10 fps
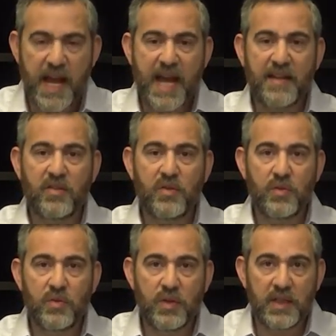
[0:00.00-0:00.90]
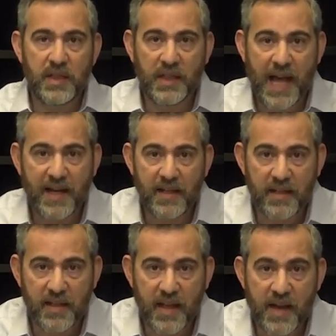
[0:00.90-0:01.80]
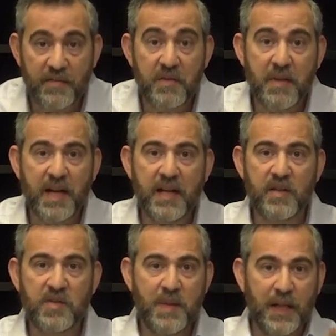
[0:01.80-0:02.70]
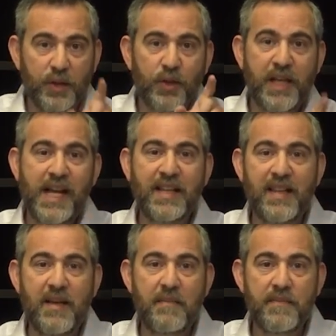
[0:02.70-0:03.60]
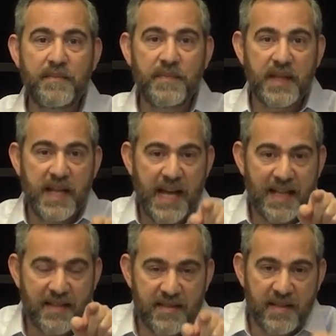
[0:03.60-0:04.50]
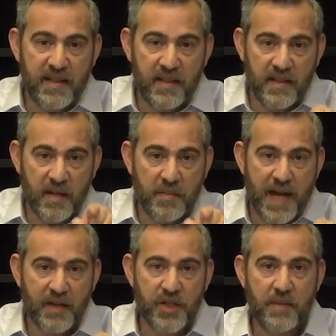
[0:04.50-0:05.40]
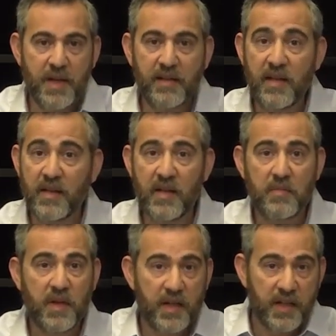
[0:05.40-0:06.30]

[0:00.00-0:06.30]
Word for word: and to light everybody else by looking at them and seeing their Pach and tell them,